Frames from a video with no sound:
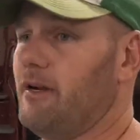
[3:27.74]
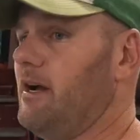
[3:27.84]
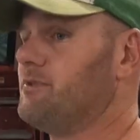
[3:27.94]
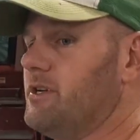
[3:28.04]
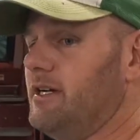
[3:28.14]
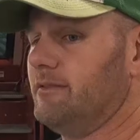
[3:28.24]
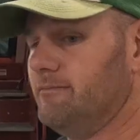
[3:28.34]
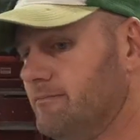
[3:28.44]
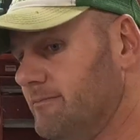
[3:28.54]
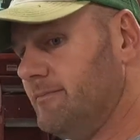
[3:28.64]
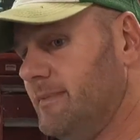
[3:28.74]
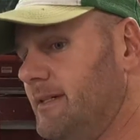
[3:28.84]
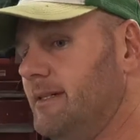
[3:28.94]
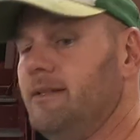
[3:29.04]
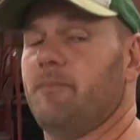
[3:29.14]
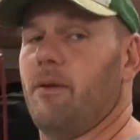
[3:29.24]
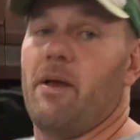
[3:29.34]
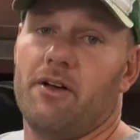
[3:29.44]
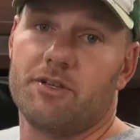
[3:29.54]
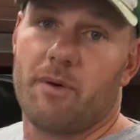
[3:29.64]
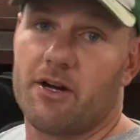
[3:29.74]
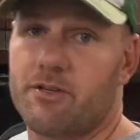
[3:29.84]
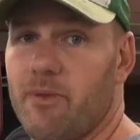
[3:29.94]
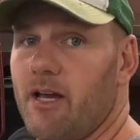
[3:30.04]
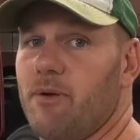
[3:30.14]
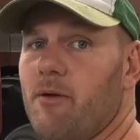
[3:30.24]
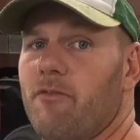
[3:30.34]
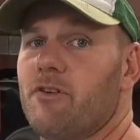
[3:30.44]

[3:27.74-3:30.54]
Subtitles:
when I was young. Maybe I'll inspire somebody to become a